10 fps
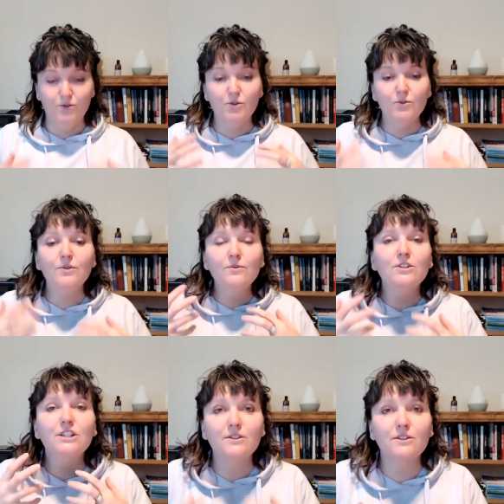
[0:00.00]
Do you
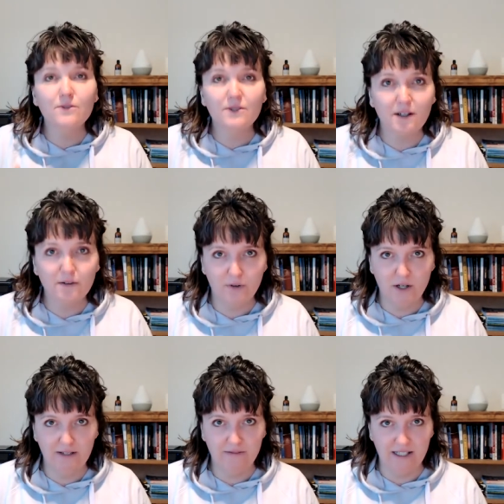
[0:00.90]
cheer yourself
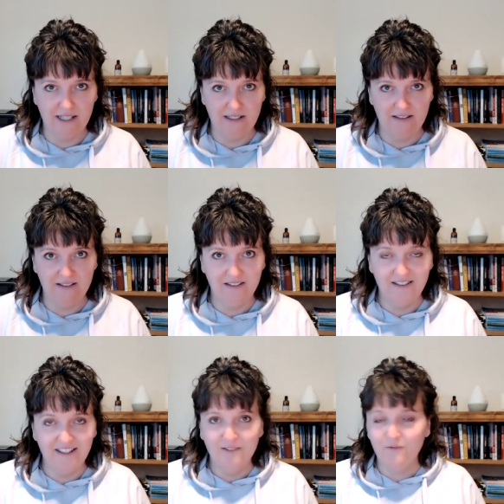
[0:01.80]
on every day
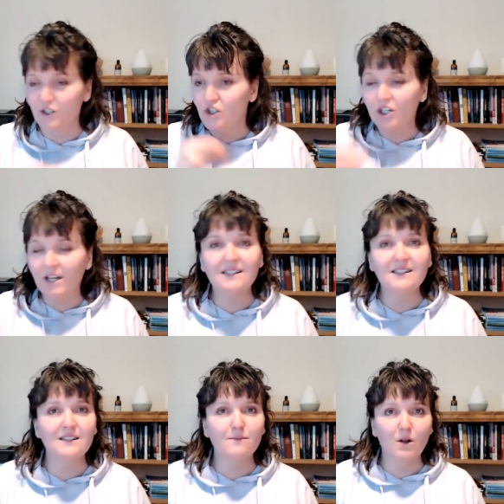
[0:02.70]
for just
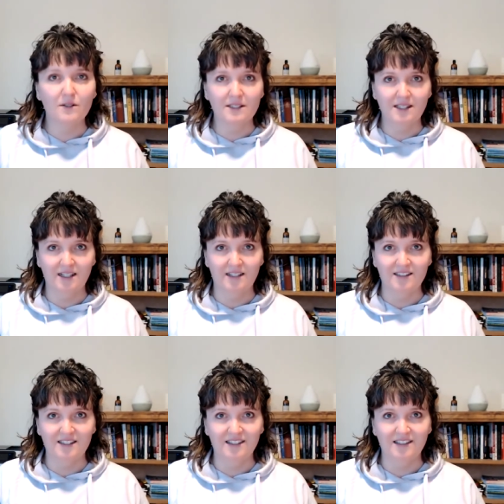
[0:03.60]
the smallest
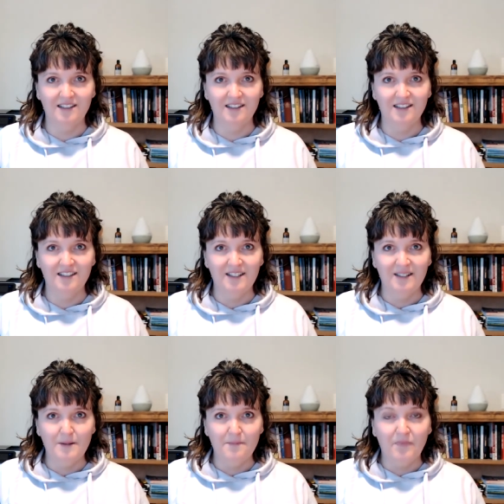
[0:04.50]
things?
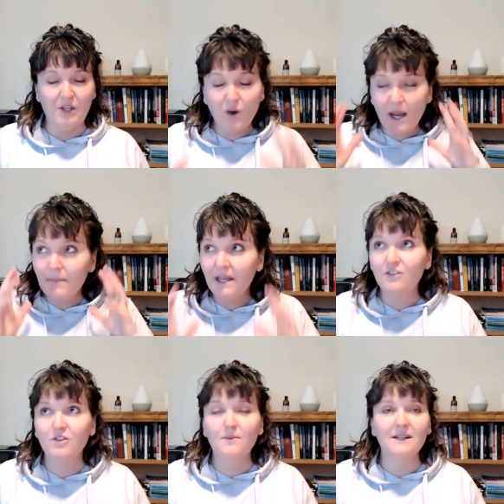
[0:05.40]
You know, I
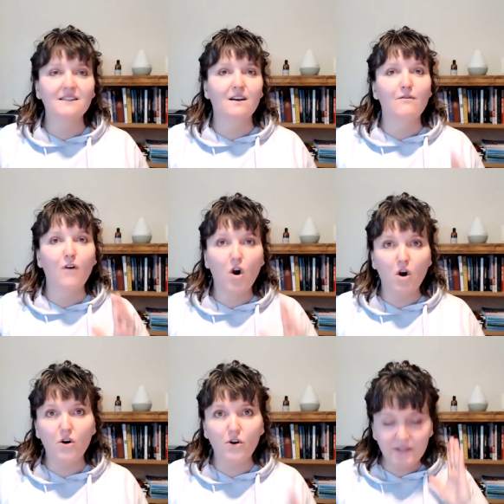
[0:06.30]
picture myself
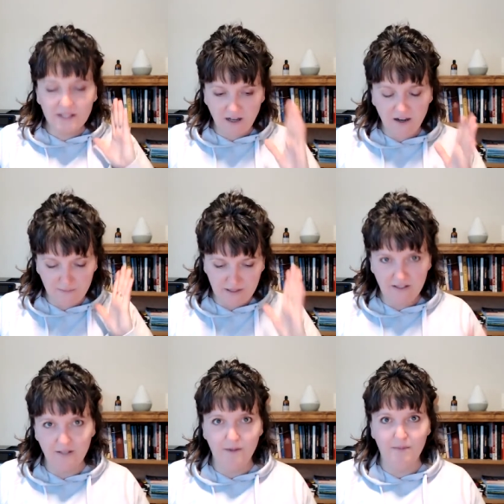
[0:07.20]
all the time
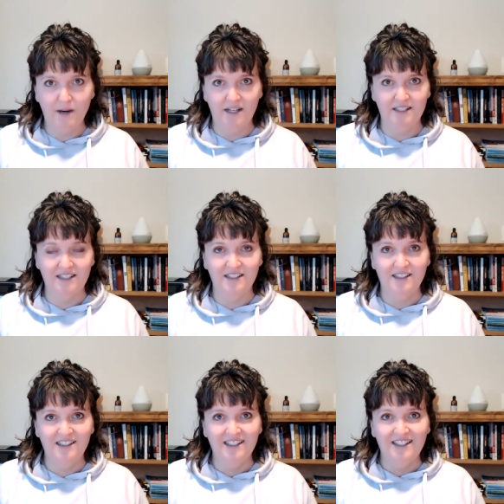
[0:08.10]
inside my mind.
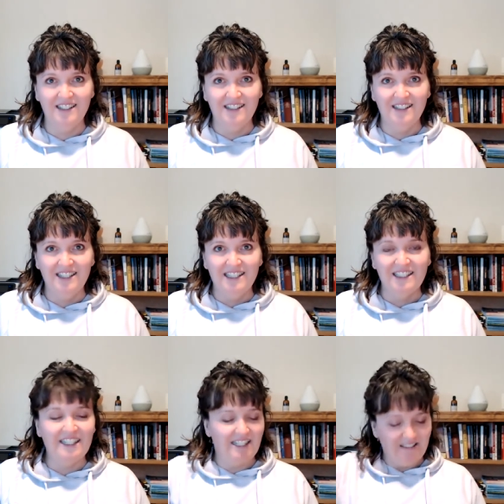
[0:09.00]

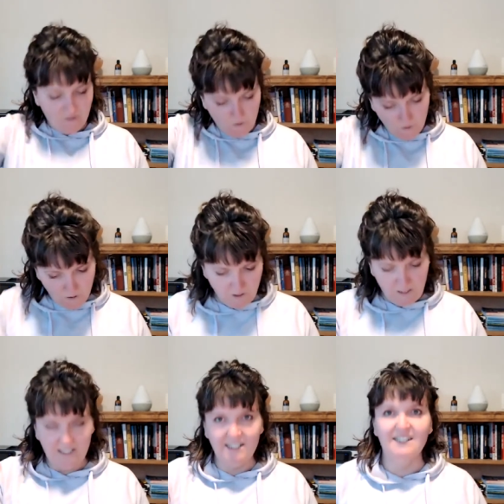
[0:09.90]
Like,
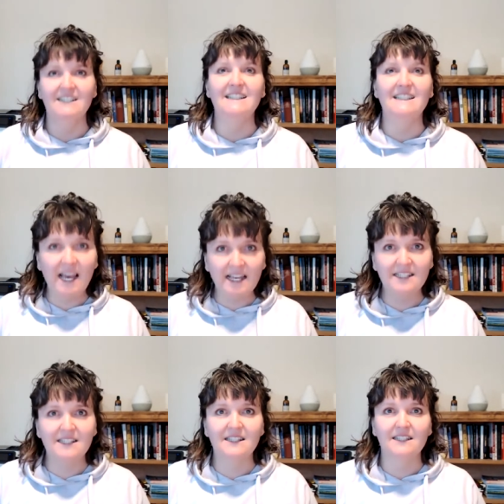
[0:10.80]
oh,
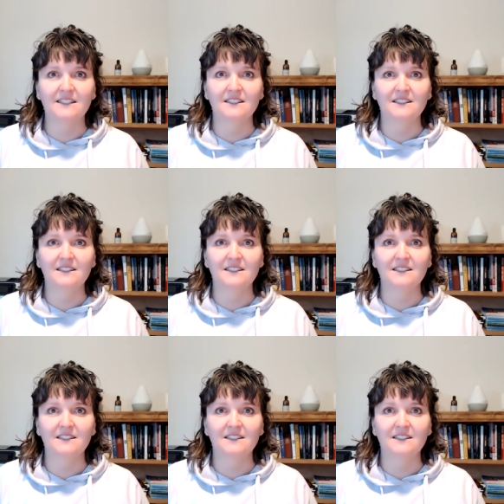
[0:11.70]
yes.